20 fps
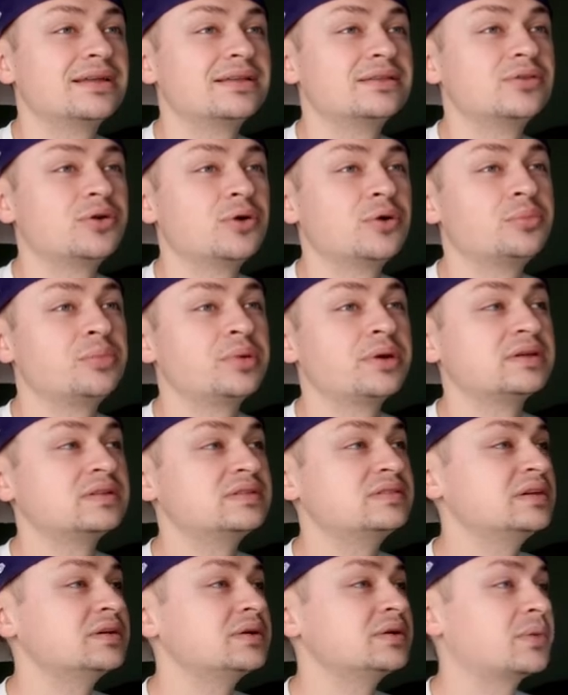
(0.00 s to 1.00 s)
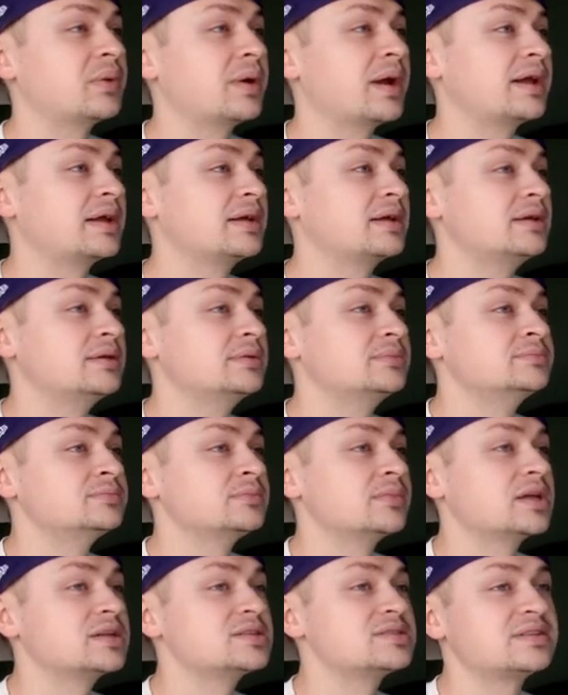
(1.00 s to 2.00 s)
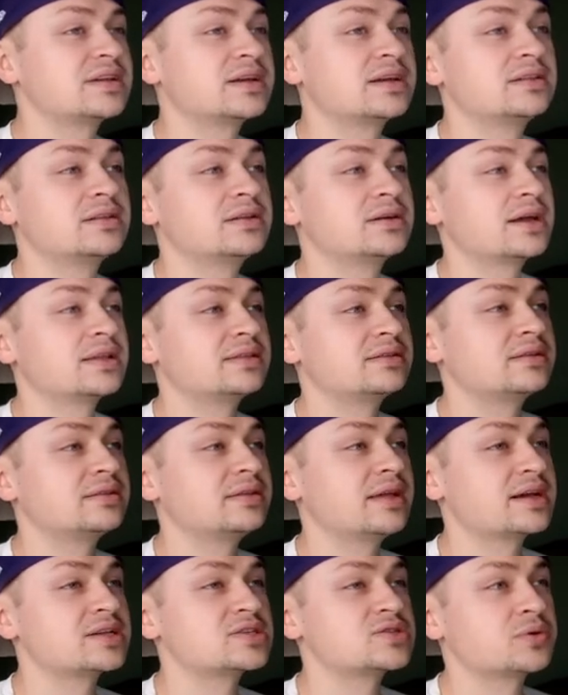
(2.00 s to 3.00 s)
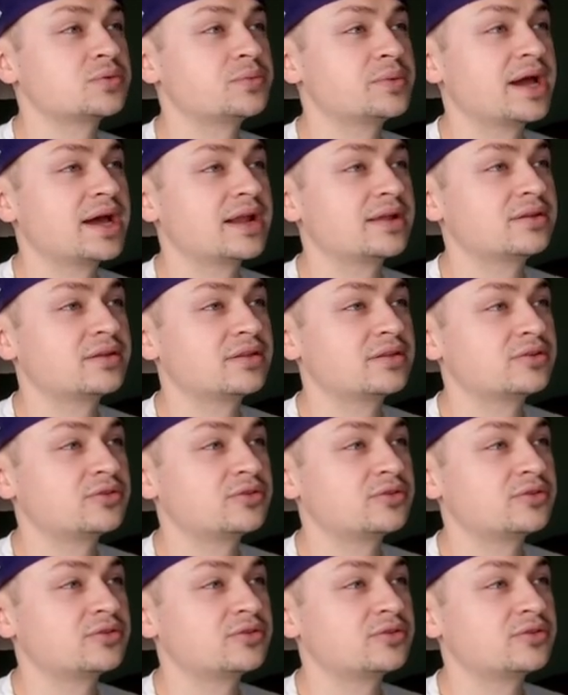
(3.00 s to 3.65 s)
No big deal, right? Let's take a look at the next one. We got another